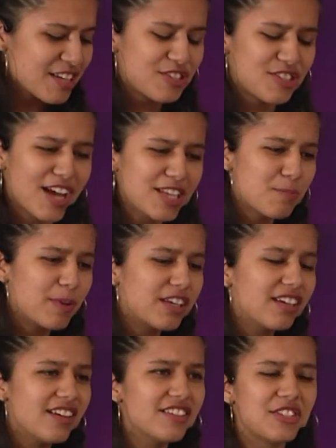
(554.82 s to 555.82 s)
Just
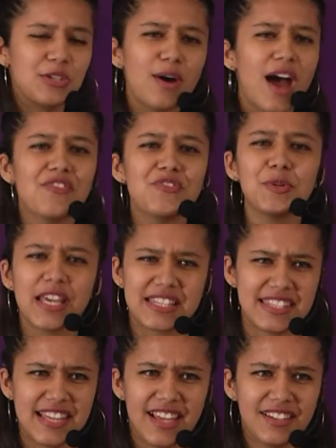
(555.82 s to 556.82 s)
because you have to
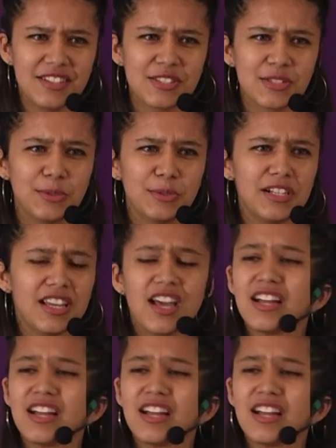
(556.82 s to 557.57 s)
excel in school